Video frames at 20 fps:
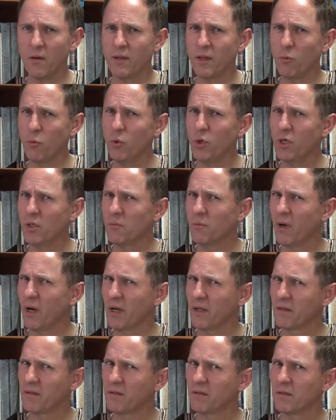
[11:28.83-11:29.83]
The word
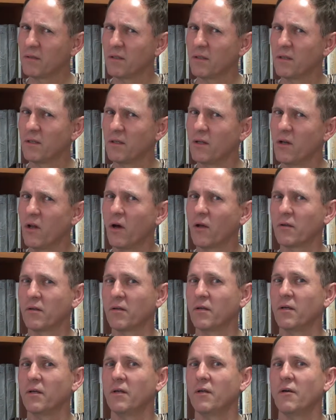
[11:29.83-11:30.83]
might not
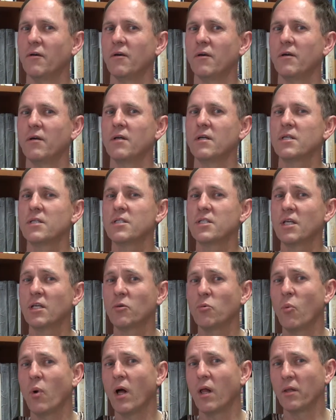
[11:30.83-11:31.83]

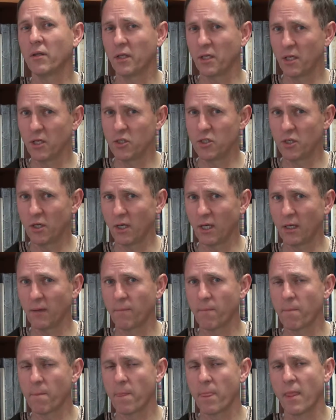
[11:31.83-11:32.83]
sit well initially,
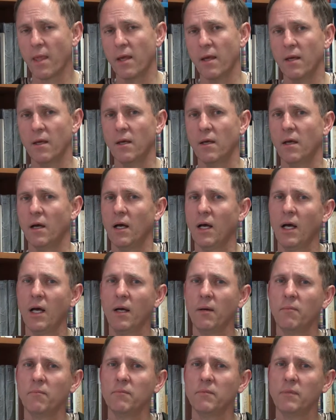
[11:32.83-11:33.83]

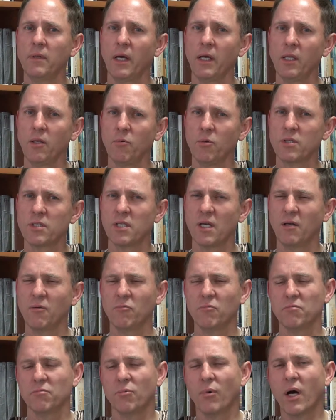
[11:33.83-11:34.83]
and you would say,
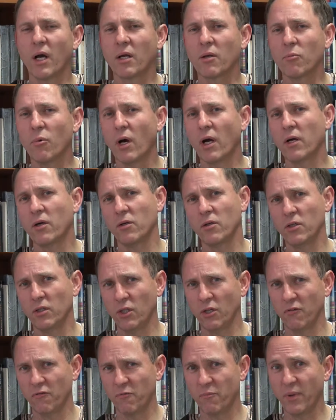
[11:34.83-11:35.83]
why
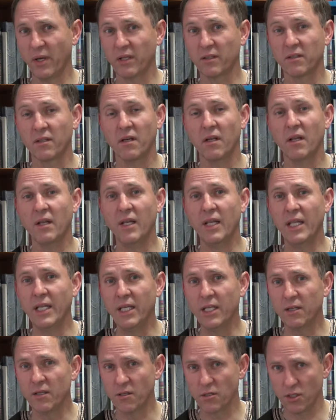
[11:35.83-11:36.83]
couldn't you have picked
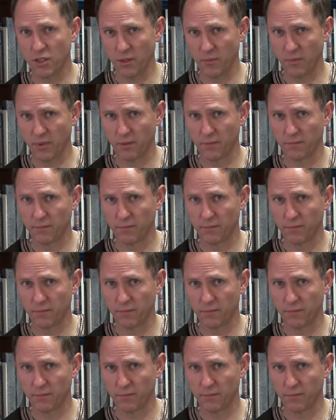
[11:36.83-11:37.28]
leadership?